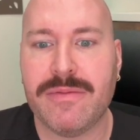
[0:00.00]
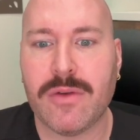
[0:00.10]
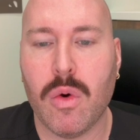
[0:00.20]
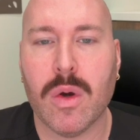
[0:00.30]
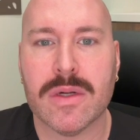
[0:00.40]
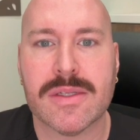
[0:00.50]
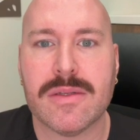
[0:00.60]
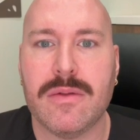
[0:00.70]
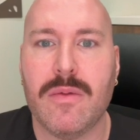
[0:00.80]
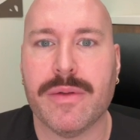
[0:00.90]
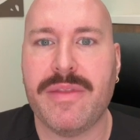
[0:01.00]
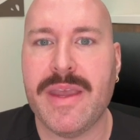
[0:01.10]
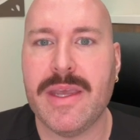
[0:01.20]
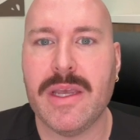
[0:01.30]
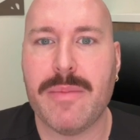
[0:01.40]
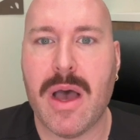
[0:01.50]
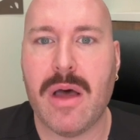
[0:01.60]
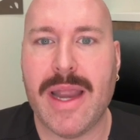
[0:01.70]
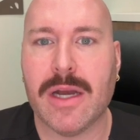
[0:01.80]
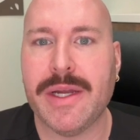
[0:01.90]
Of course, we're thinking
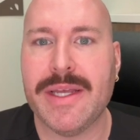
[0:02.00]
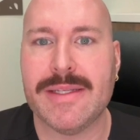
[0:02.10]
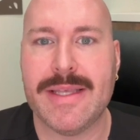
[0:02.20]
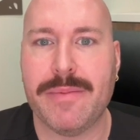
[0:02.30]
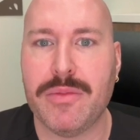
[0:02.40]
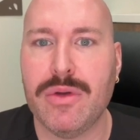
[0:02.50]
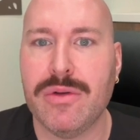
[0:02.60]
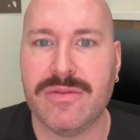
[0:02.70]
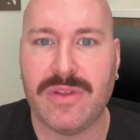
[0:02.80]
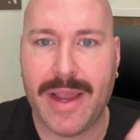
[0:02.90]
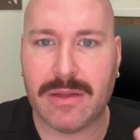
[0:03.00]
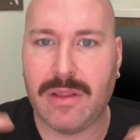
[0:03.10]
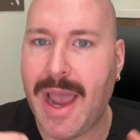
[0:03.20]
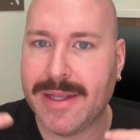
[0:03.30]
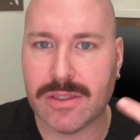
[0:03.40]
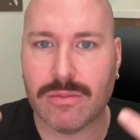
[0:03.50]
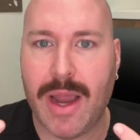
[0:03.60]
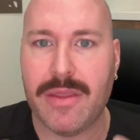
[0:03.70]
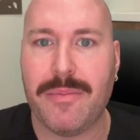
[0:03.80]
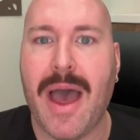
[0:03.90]
about areas that move like lines
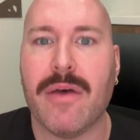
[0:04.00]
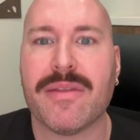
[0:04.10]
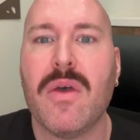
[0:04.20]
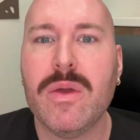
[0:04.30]
around the mouth.